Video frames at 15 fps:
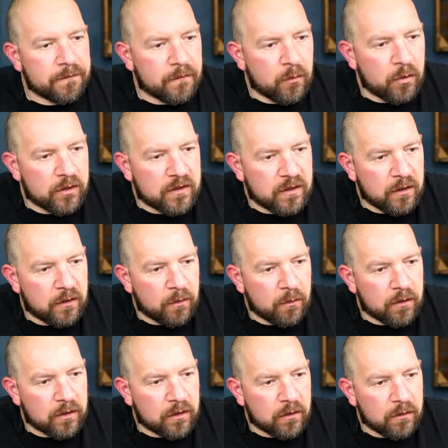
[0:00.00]
what's the other
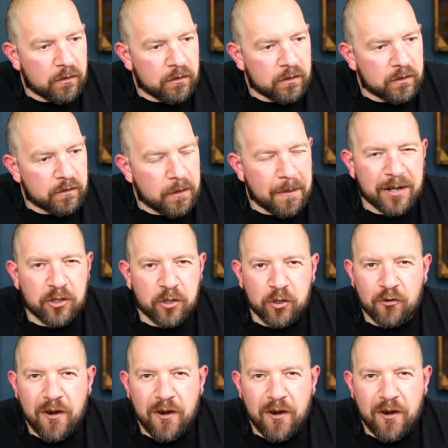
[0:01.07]
one called? Imagine